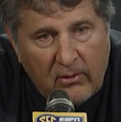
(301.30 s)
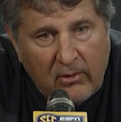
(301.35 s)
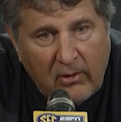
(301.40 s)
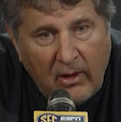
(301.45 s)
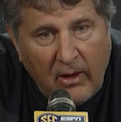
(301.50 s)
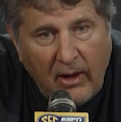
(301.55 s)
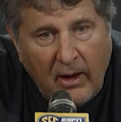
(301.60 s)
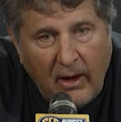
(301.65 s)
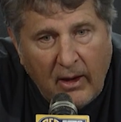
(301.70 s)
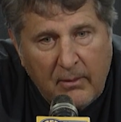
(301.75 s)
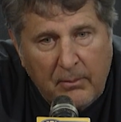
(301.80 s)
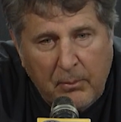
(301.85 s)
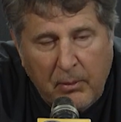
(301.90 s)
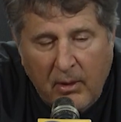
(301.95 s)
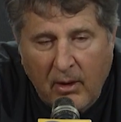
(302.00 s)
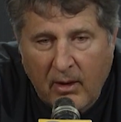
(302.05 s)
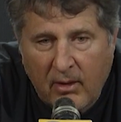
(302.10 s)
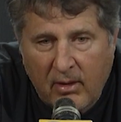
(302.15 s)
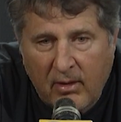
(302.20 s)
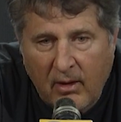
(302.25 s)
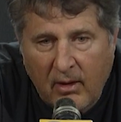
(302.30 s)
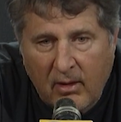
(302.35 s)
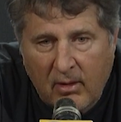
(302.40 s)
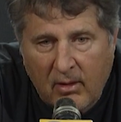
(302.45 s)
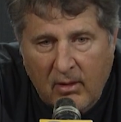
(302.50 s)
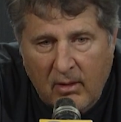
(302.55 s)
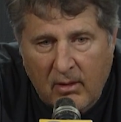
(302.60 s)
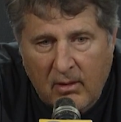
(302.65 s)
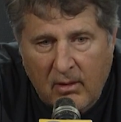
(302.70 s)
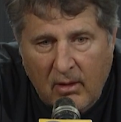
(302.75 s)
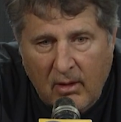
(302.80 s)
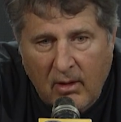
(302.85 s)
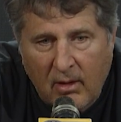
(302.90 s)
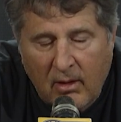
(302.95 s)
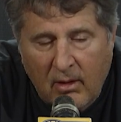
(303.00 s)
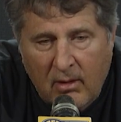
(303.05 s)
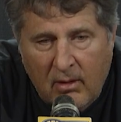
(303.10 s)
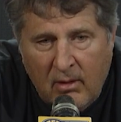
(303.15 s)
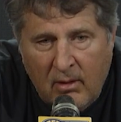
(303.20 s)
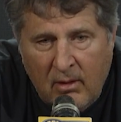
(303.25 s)
is that, but I think that,
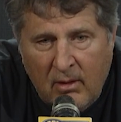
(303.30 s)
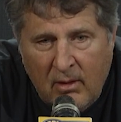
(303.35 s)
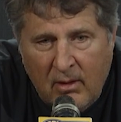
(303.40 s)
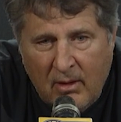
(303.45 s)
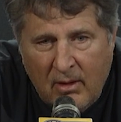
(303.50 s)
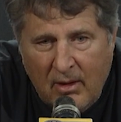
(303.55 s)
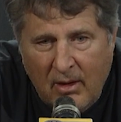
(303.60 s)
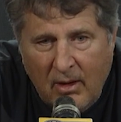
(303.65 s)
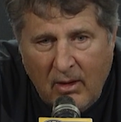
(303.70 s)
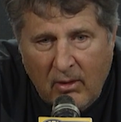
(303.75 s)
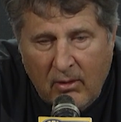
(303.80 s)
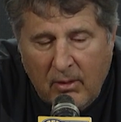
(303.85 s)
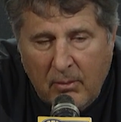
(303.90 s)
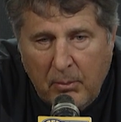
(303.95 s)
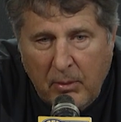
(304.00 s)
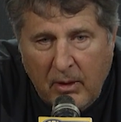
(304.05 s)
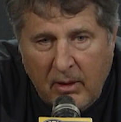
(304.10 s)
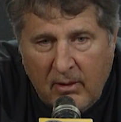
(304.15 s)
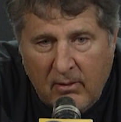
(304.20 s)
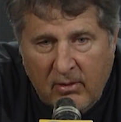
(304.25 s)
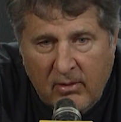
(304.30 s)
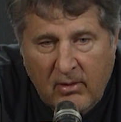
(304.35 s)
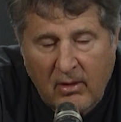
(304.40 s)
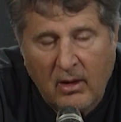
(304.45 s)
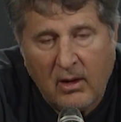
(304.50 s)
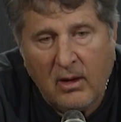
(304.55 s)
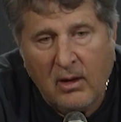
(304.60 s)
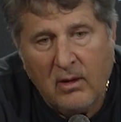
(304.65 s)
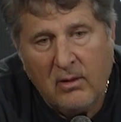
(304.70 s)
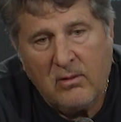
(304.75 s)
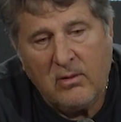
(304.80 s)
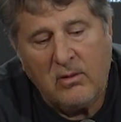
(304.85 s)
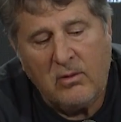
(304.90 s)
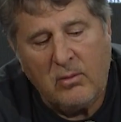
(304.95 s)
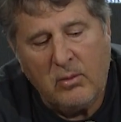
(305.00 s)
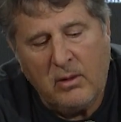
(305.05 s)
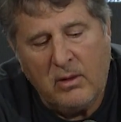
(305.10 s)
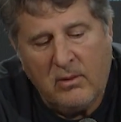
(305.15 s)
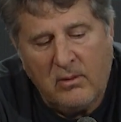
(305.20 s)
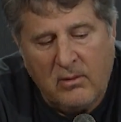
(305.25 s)
you know, the biggest thing
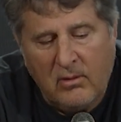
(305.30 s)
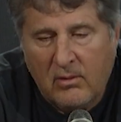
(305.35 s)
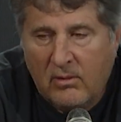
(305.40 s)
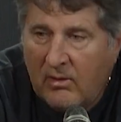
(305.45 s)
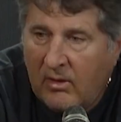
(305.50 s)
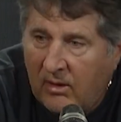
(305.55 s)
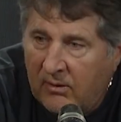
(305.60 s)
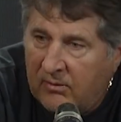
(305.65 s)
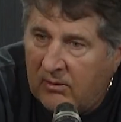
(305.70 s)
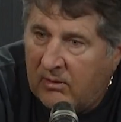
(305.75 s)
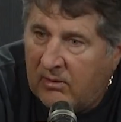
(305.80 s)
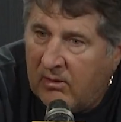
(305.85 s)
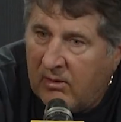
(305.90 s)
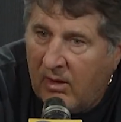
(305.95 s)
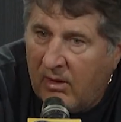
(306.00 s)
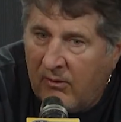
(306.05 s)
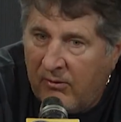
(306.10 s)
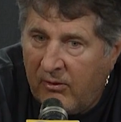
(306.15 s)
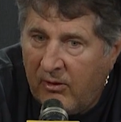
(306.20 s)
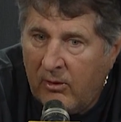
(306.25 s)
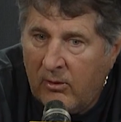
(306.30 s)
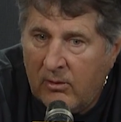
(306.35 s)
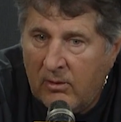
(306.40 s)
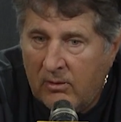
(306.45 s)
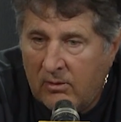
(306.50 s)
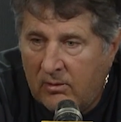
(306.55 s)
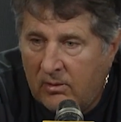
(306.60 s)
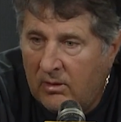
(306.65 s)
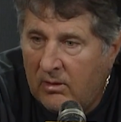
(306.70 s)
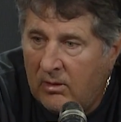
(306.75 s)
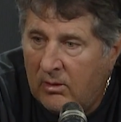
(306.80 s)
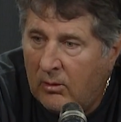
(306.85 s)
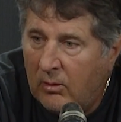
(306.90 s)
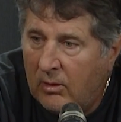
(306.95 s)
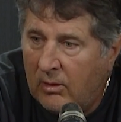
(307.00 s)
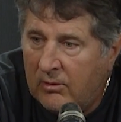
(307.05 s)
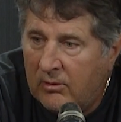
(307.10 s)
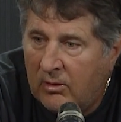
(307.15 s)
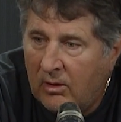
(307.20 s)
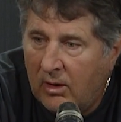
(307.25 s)
is we just have to stay focused and do
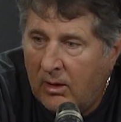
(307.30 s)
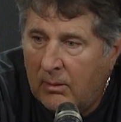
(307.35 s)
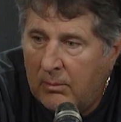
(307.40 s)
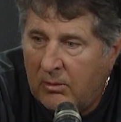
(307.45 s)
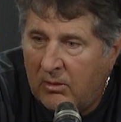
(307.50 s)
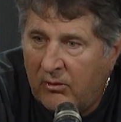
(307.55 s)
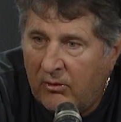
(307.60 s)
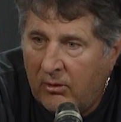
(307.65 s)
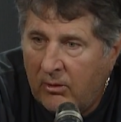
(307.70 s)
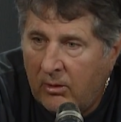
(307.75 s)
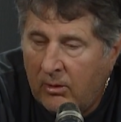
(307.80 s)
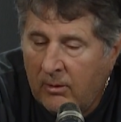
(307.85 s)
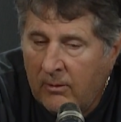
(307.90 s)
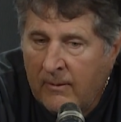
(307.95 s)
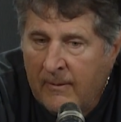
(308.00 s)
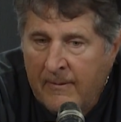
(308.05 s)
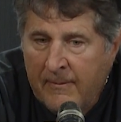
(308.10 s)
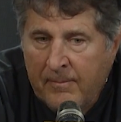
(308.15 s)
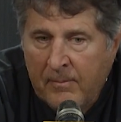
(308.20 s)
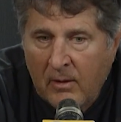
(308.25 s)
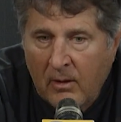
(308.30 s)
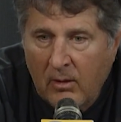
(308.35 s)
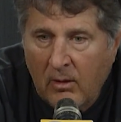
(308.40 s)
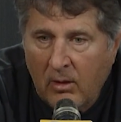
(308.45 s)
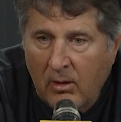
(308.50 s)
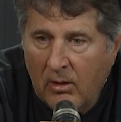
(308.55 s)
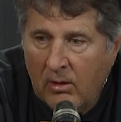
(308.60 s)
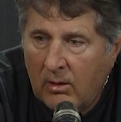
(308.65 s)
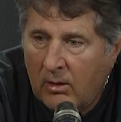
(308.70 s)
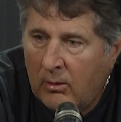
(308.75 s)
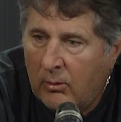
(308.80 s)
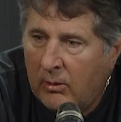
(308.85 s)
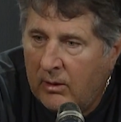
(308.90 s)
our jobs for longer.